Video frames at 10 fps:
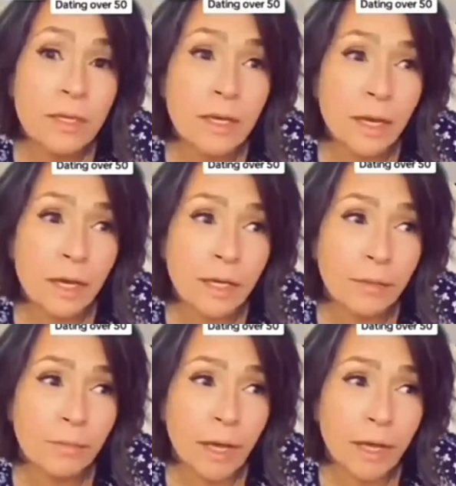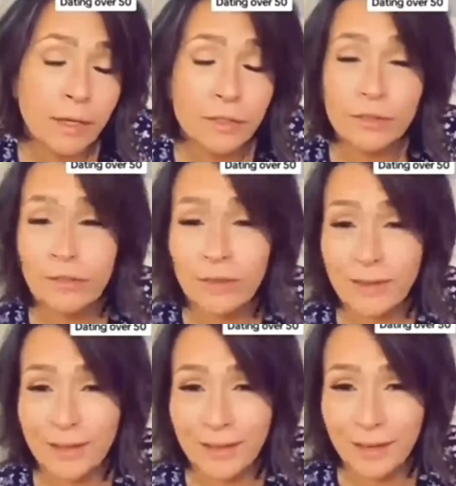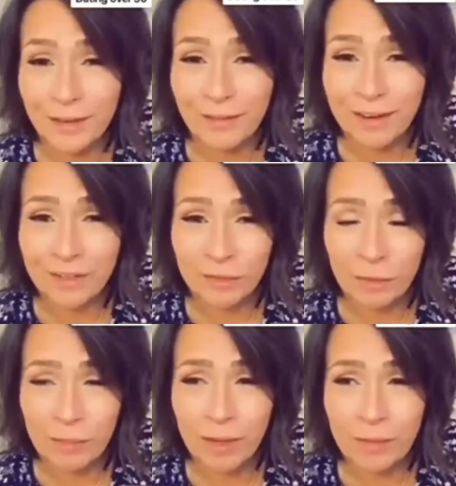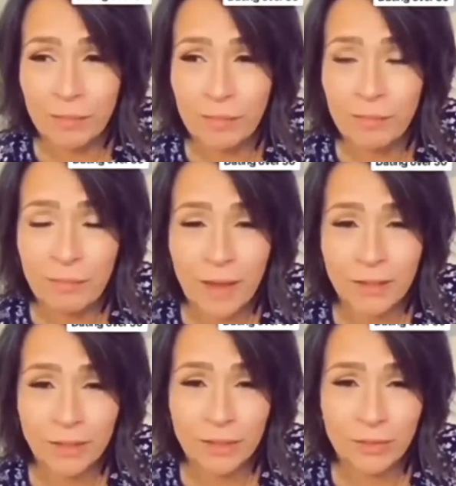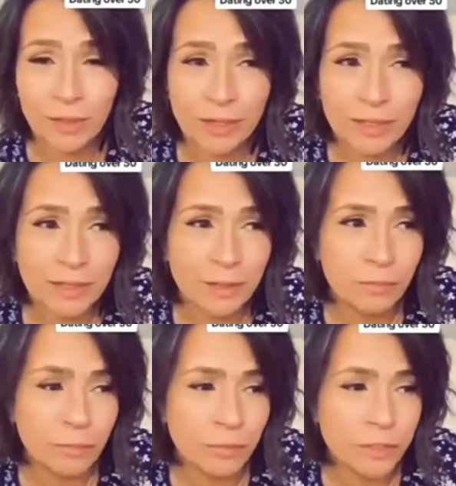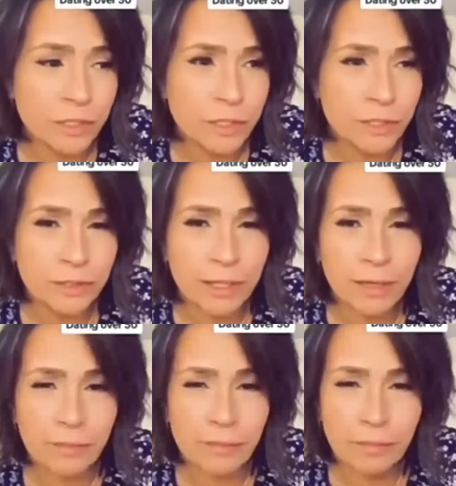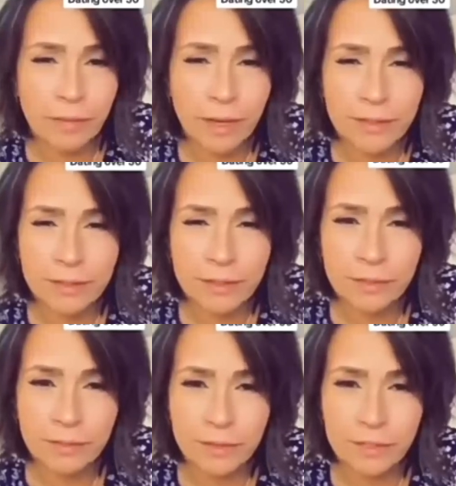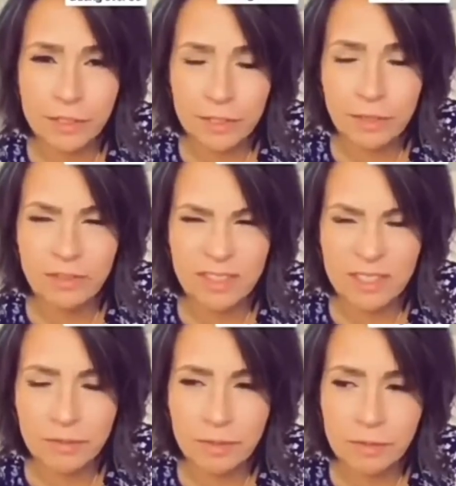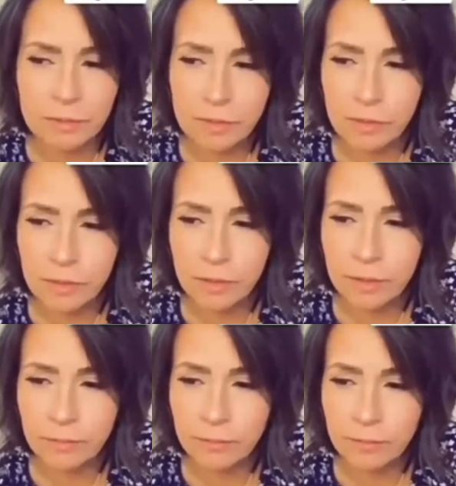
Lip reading: I also felt like I got ran over by Mack truck, and I'm pretty sure that had to do with just all the stuff that was going on.